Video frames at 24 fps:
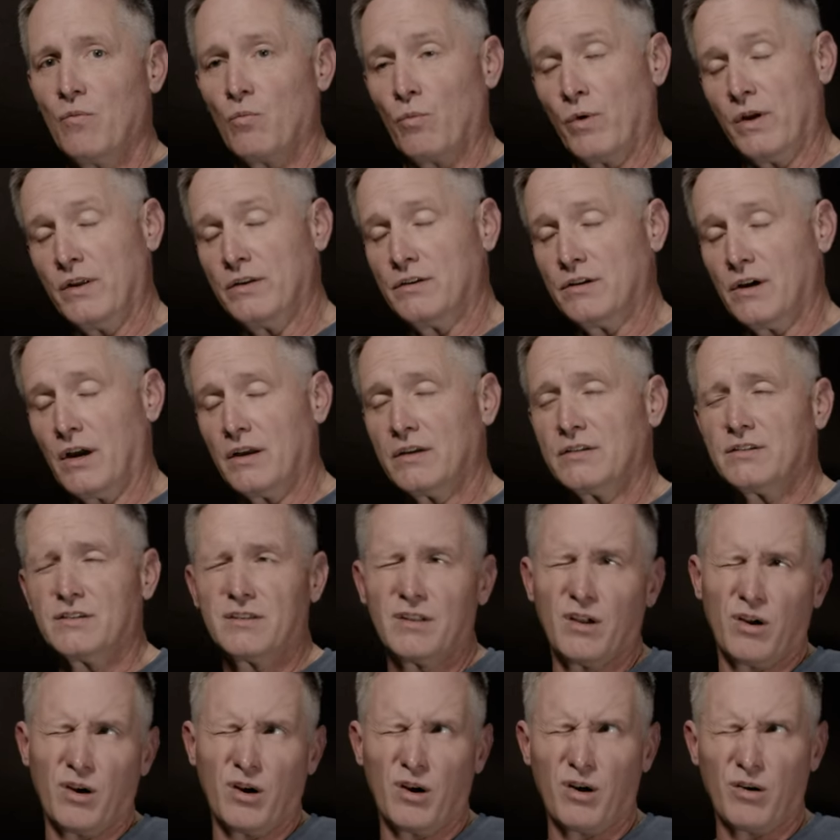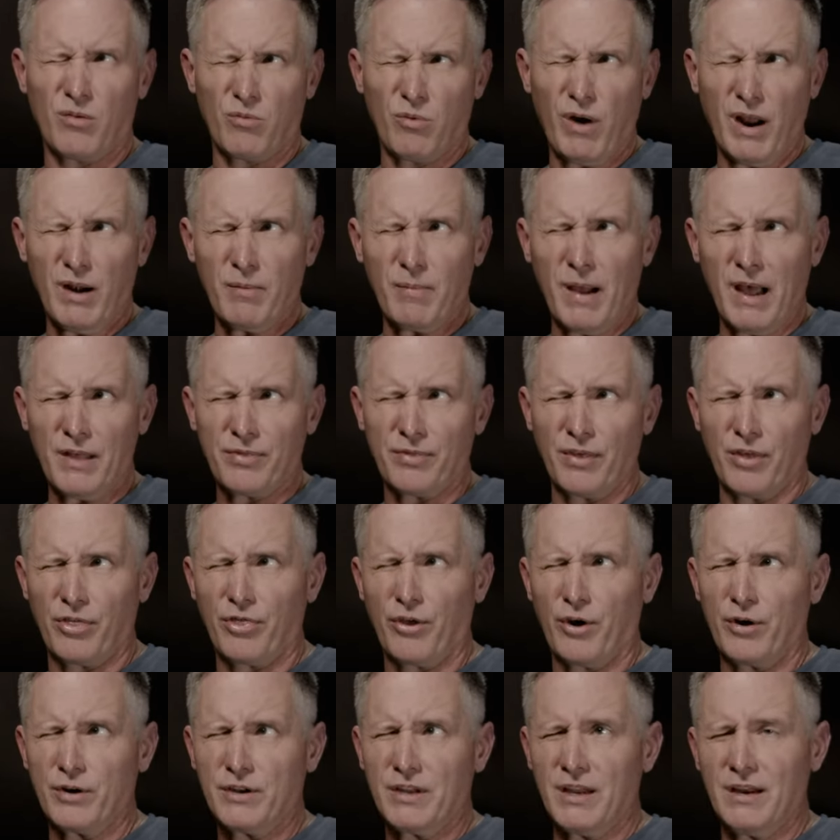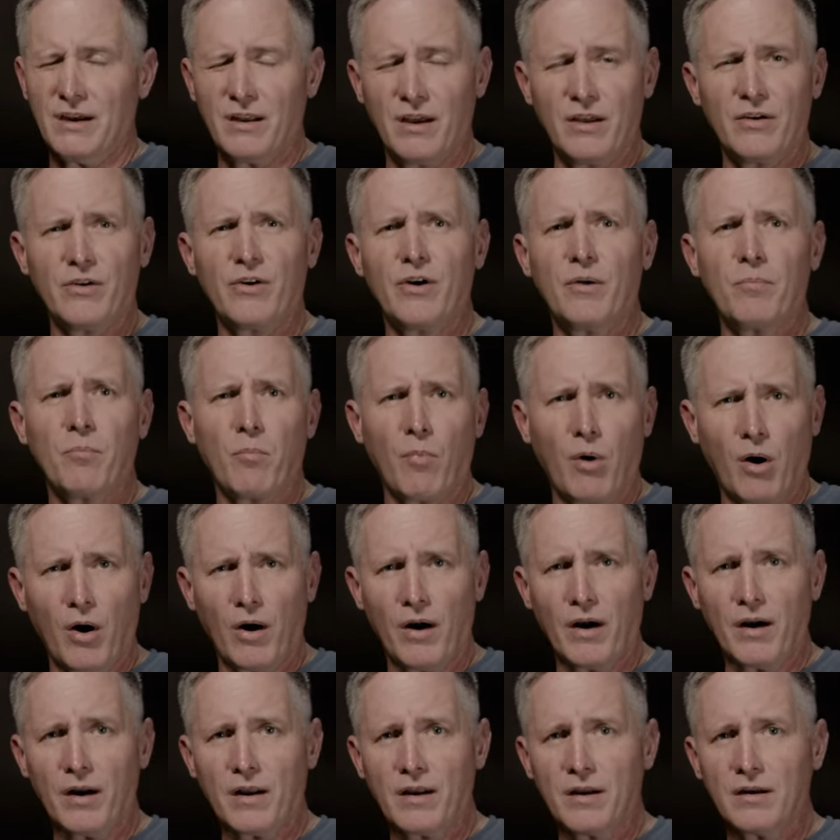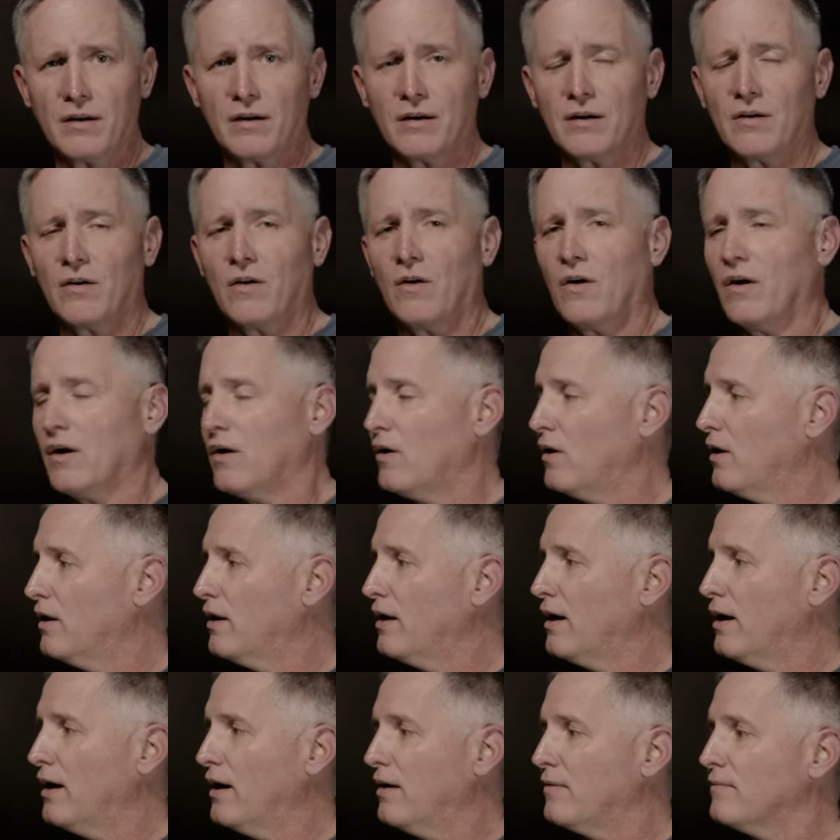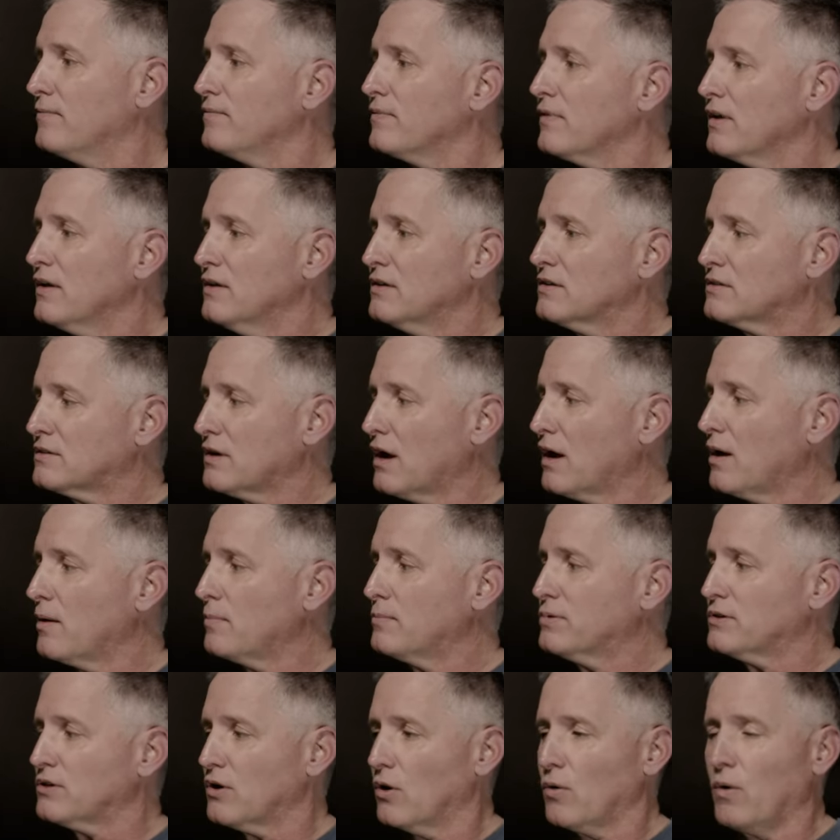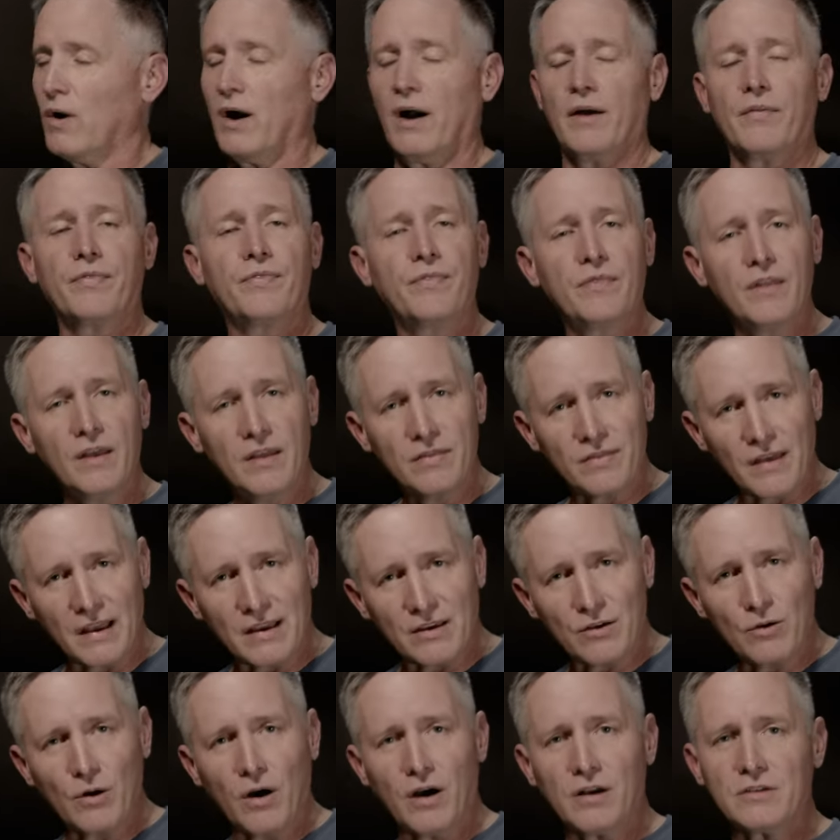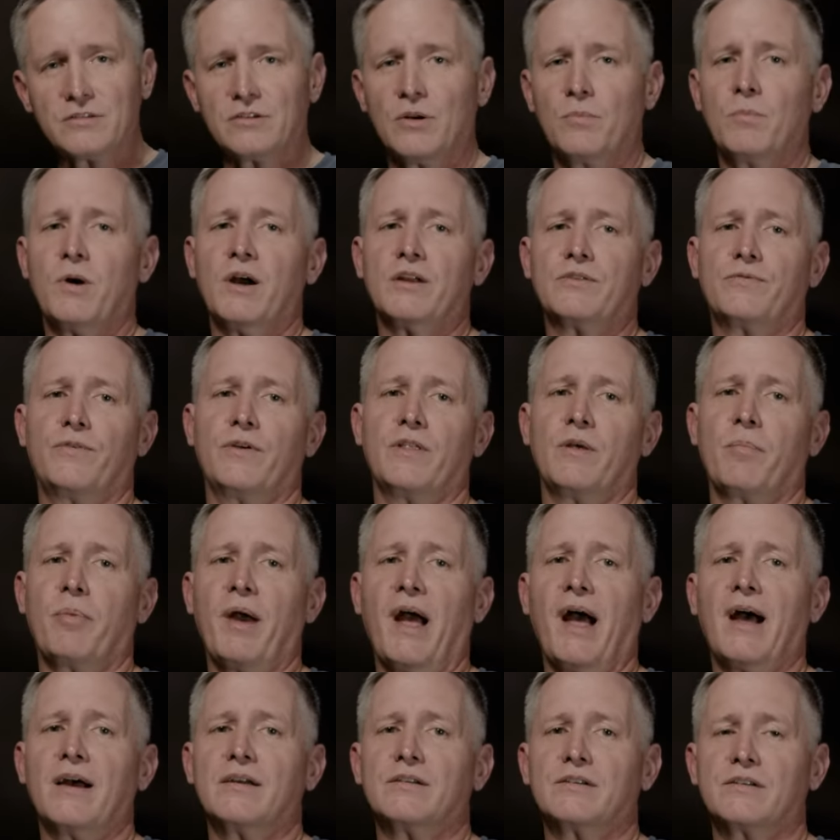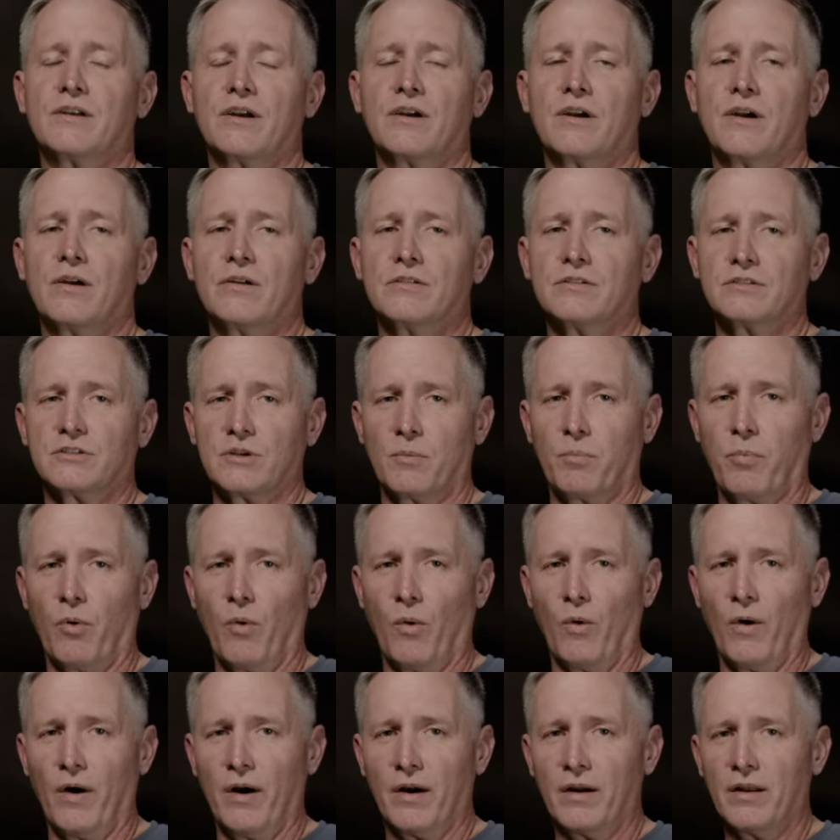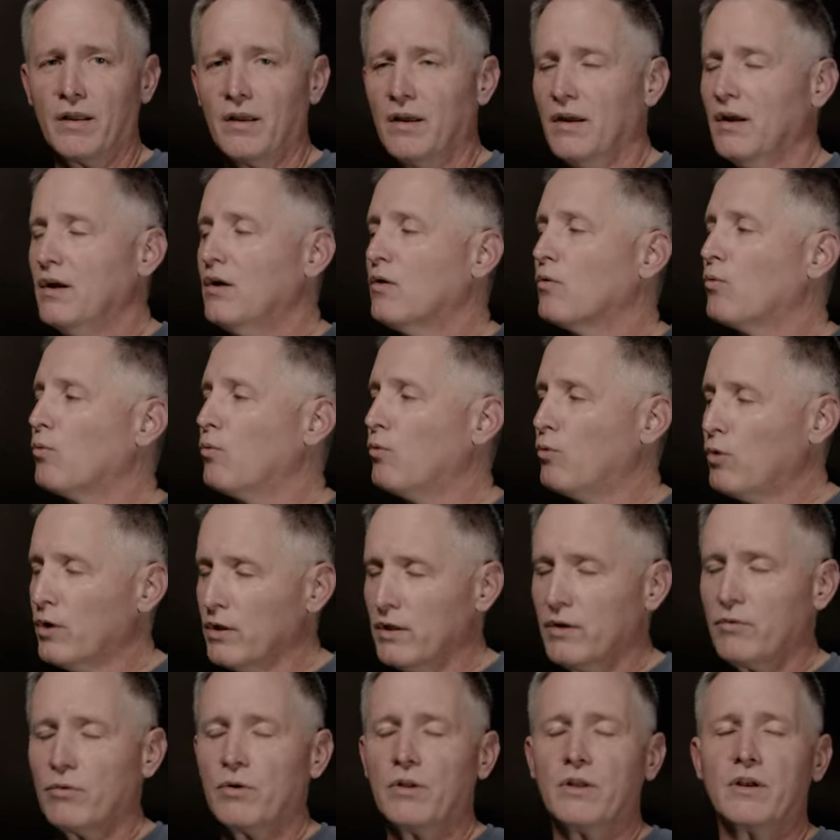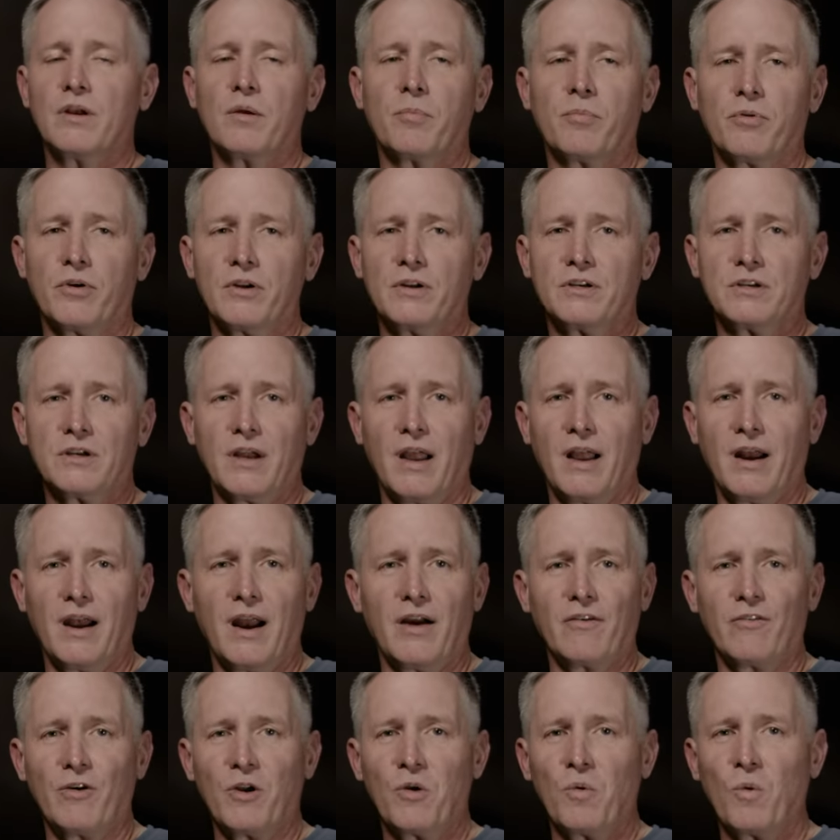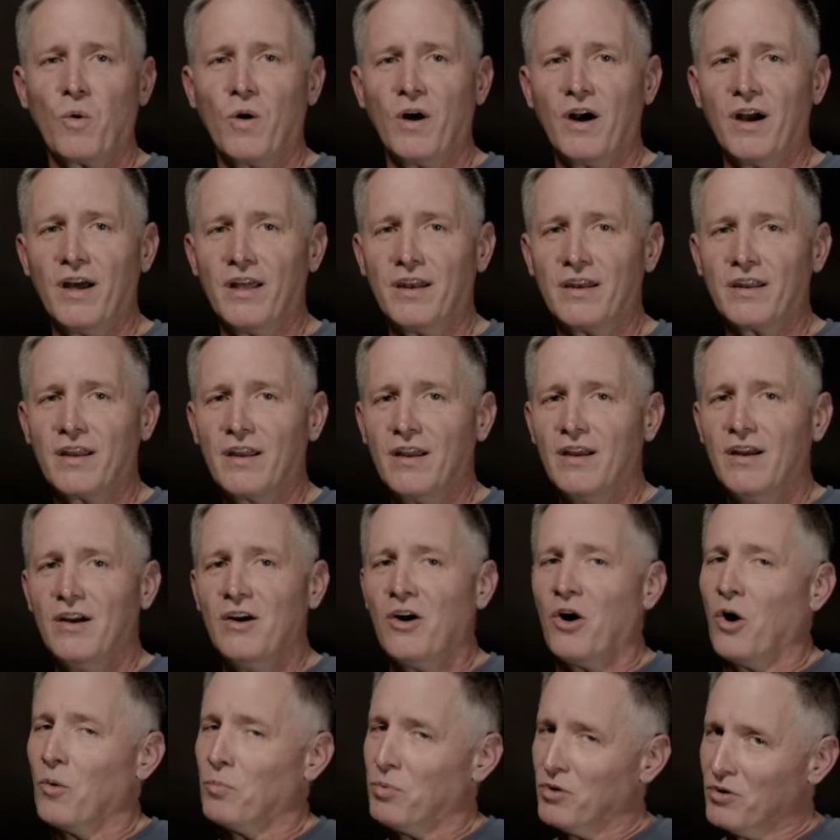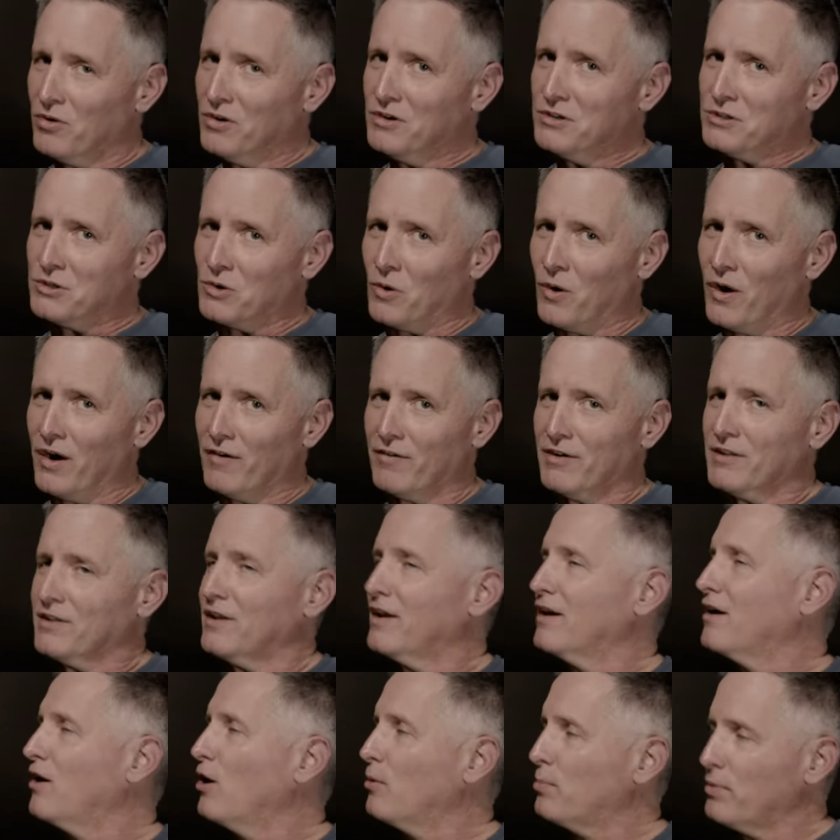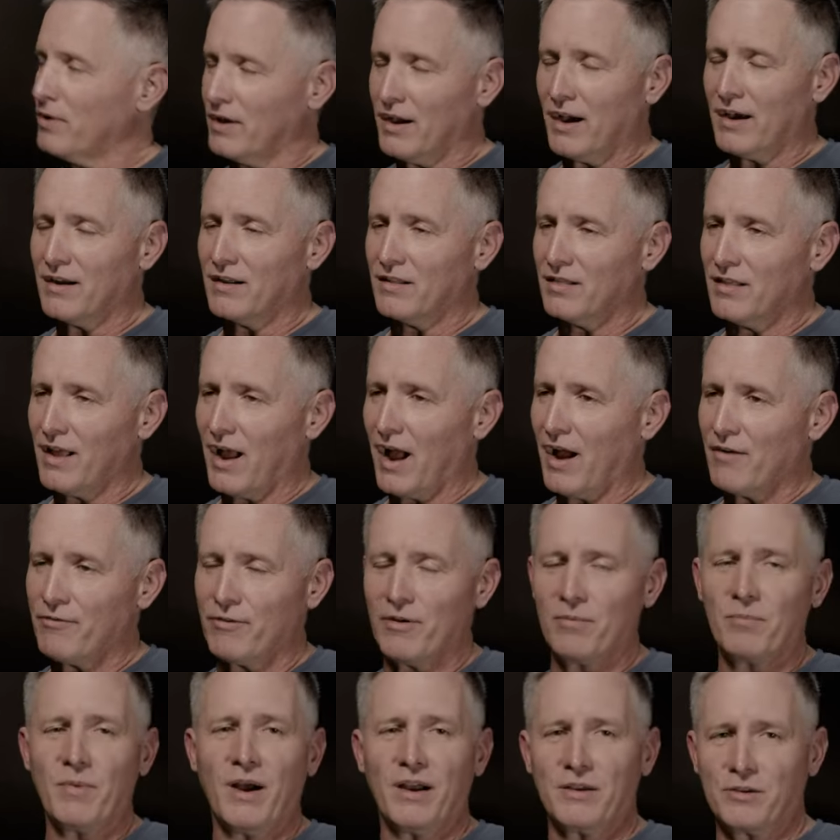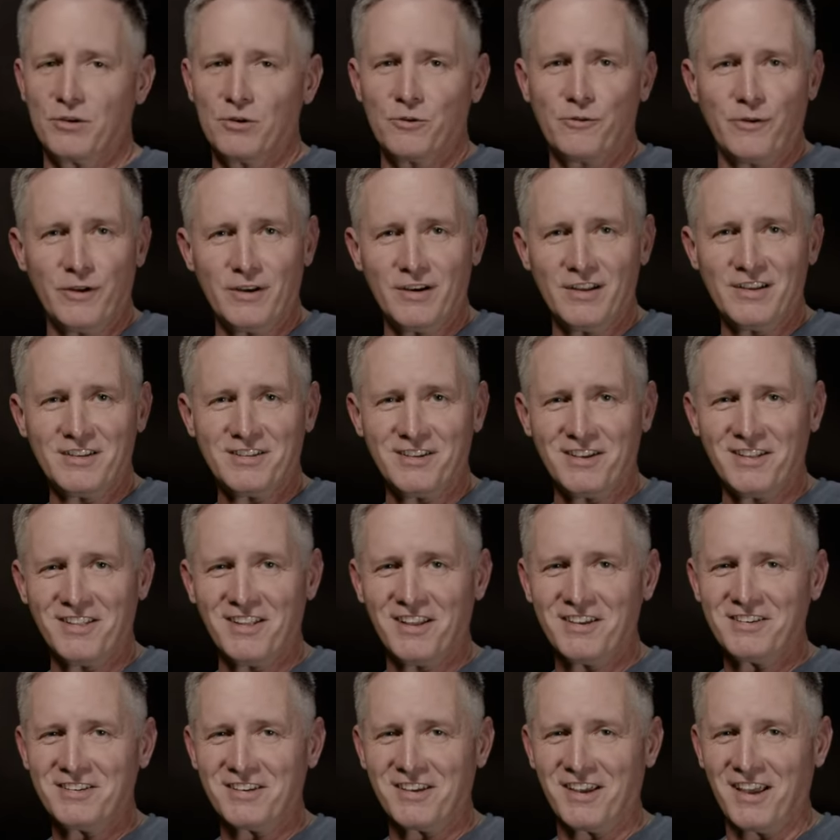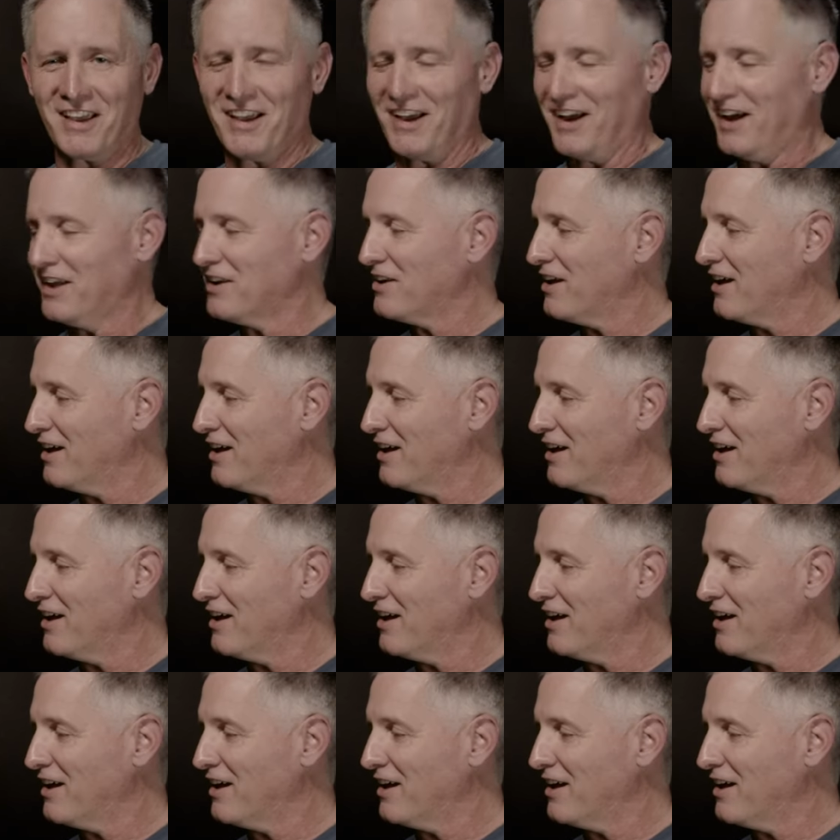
We just are right about the 1300 mark on uh, subs, so uh, thank you all so much for the past year and support. Really, really appreciate everyone. Hope you enjoy everything. Hope you got a laugh at my goofiness in the skit.